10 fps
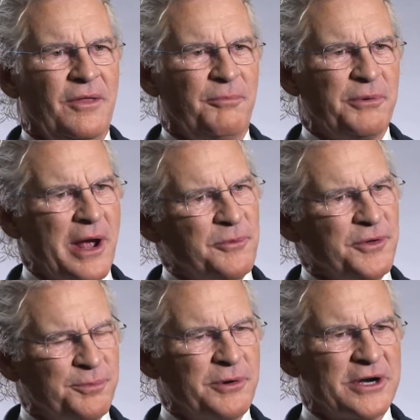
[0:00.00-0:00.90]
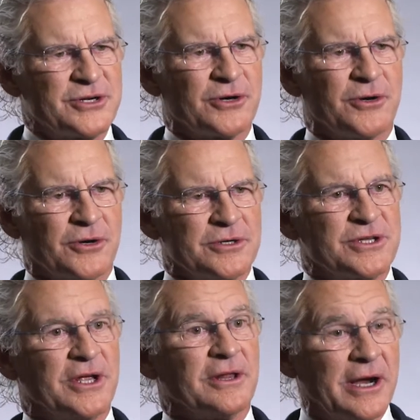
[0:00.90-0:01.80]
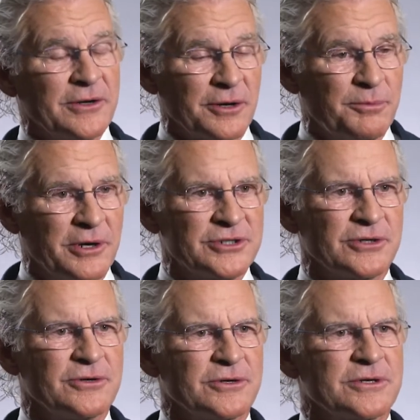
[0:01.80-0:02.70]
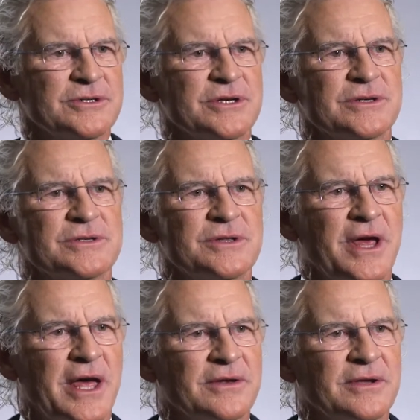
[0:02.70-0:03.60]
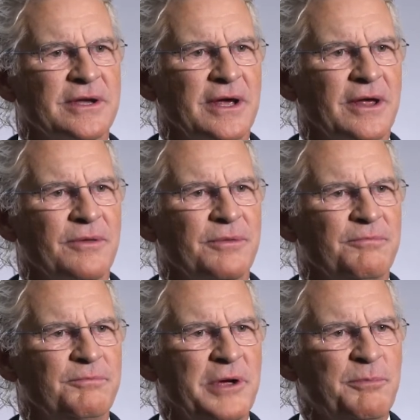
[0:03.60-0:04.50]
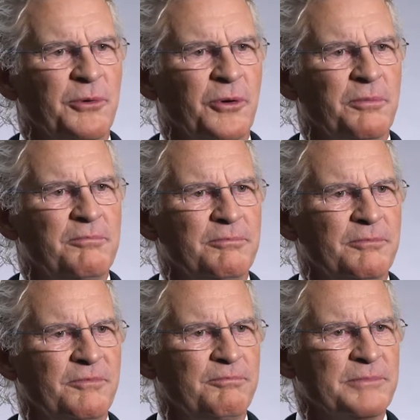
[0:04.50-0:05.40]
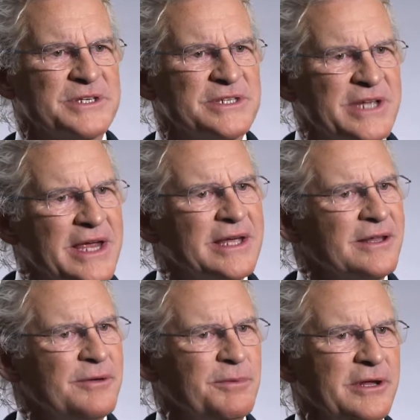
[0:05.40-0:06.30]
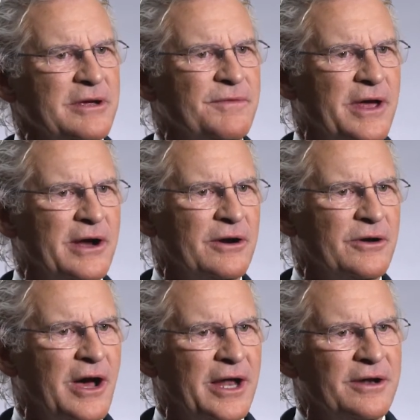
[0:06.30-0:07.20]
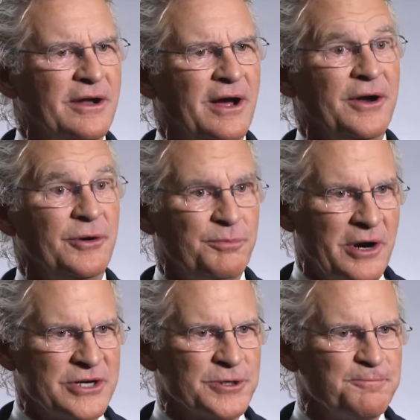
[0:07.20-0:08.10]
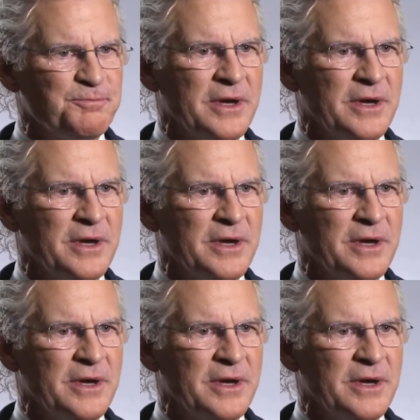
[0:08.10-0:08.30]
The problem with the pressure cookers, the electric pressure cookers, is that people mistakenly believe they are not under pressure.